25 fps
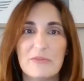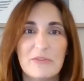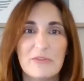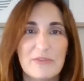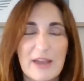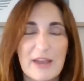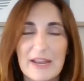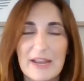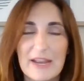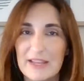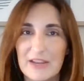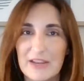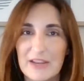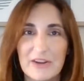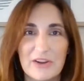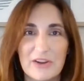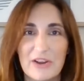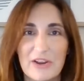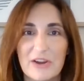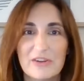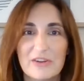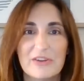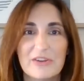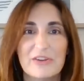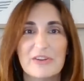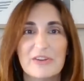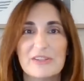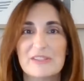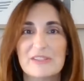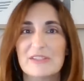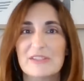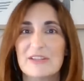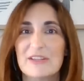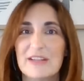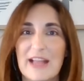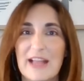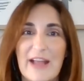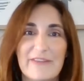If you've got a kindergartner, you're
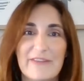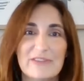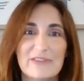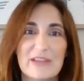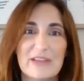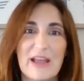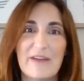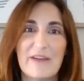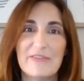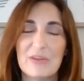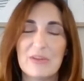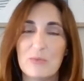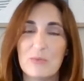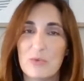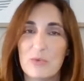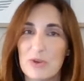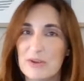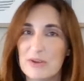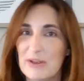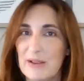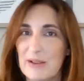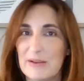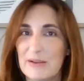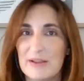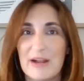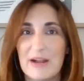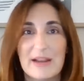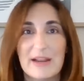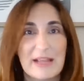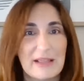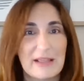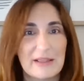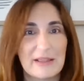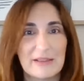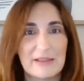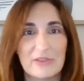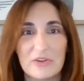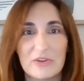still going to have them work on
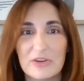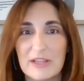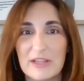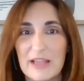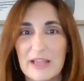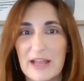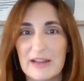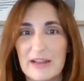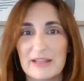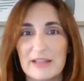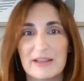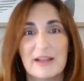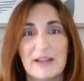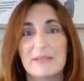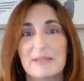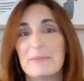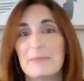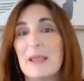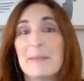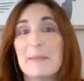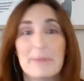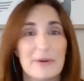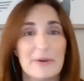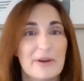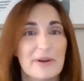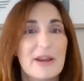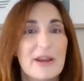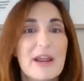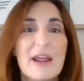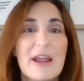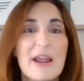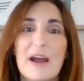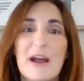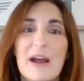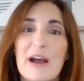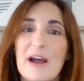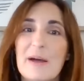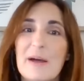cutting and learning how to cut paper
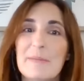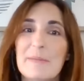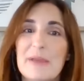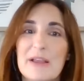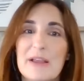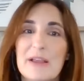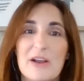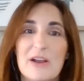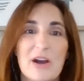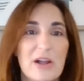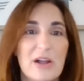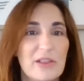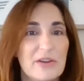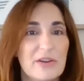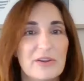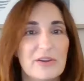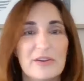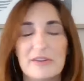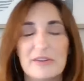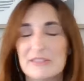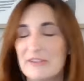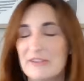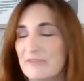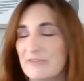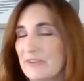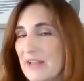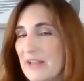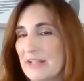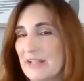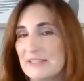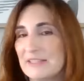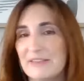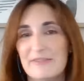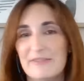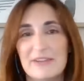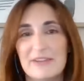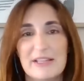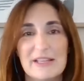and color, different
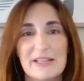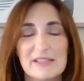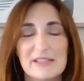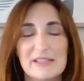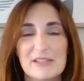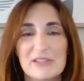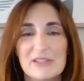activities.